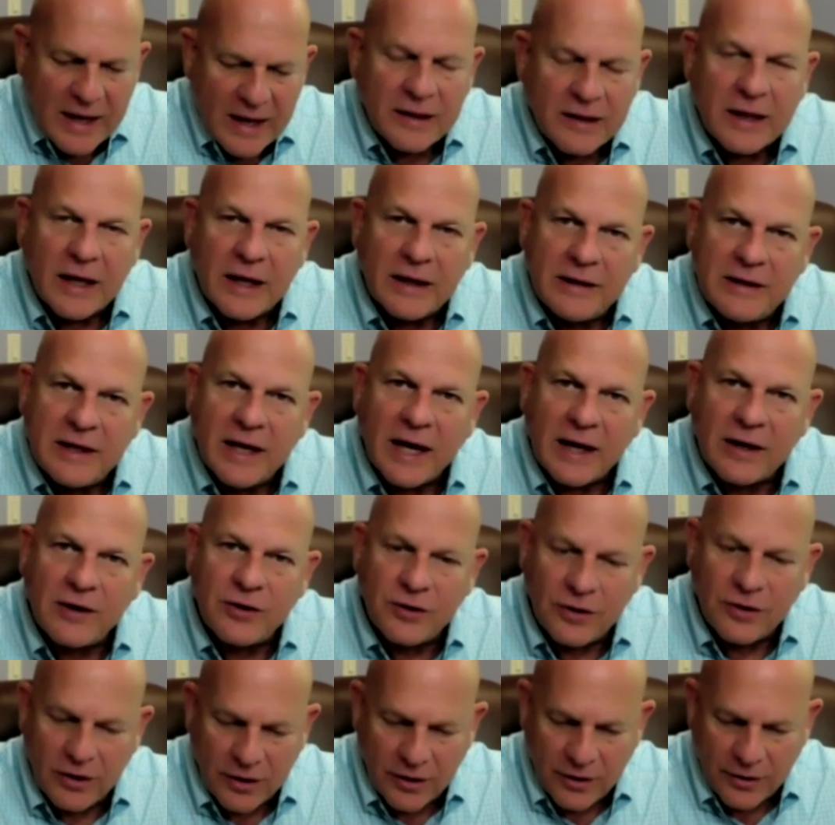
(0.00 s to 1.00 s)

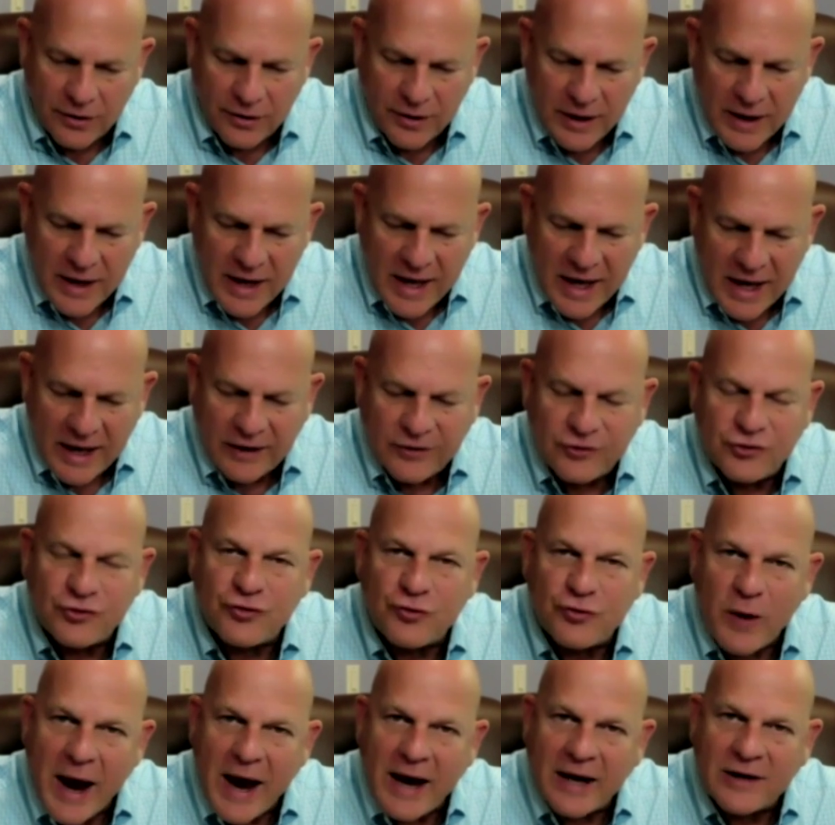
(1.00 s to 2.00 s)
lenticular
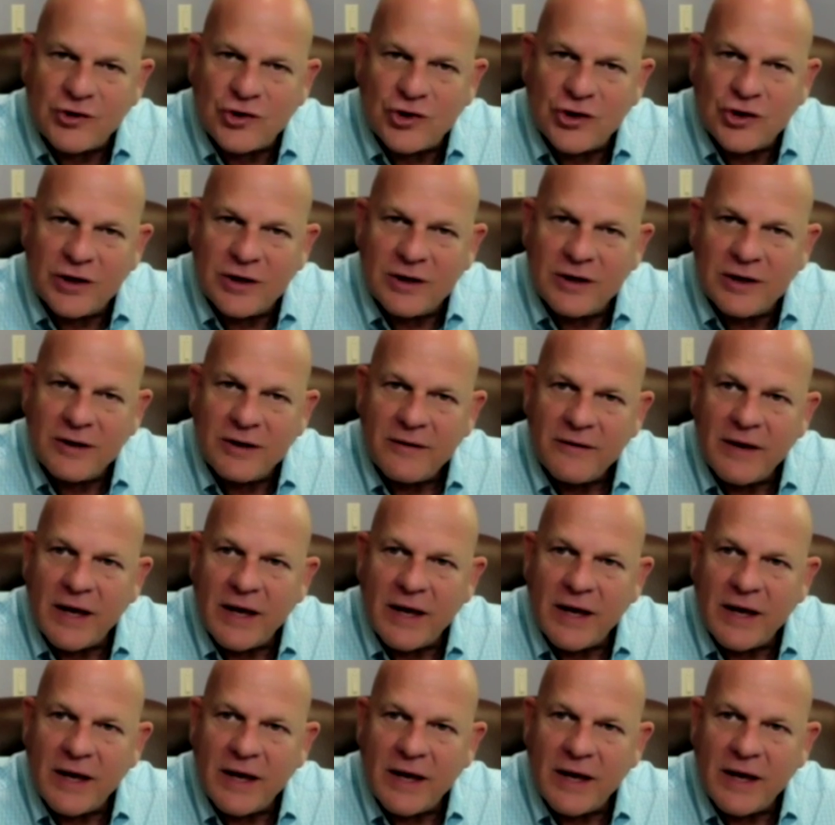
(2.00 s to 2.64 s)
extraction.